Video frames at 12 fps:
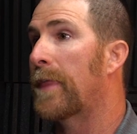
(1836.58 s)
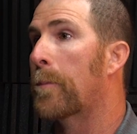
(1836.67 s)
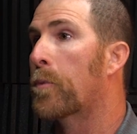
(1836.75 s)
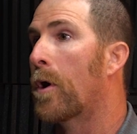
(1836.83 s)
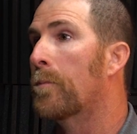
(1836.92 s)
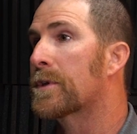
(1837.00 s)
that
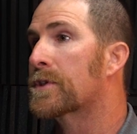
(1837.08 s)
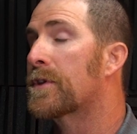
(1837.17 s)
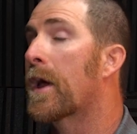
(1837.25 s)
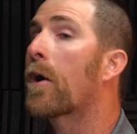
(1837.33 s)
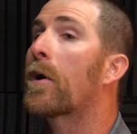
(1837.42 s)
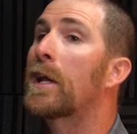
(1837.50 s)
problem is
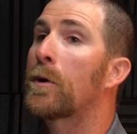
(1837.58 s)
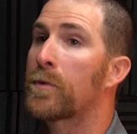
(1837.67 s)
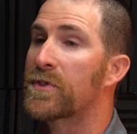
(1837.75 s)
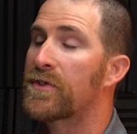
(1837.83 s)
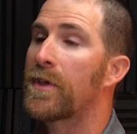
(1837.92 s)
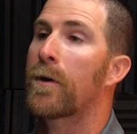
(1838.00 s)
there, and it
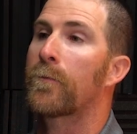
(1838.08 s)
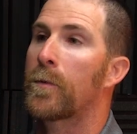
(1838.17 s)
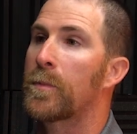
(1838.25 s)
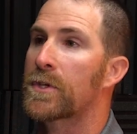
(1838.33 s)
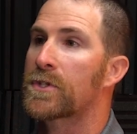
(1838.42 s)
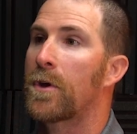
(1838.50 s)
was there from
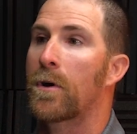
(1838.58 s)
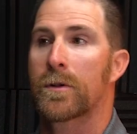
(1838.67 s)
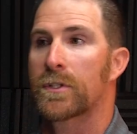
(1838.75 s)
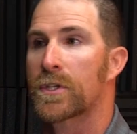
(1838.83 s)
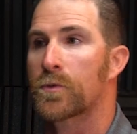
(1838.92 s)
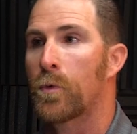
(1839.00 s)
the start.
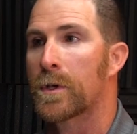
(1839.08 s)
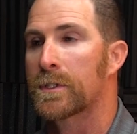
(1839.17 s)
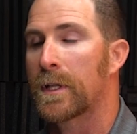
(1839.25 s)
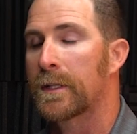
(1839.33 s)
It just wasn't